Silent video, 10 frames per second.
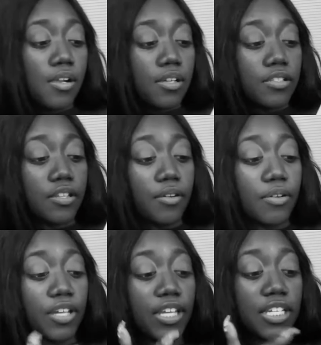So
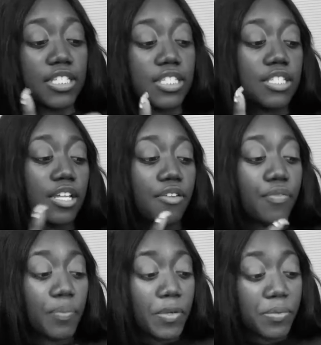he gets this letter from
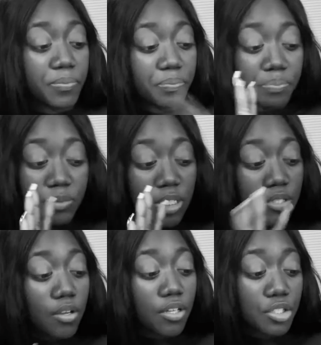Mo. His
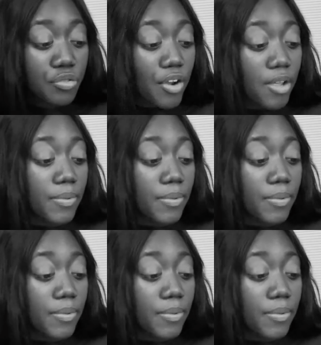heart dropped.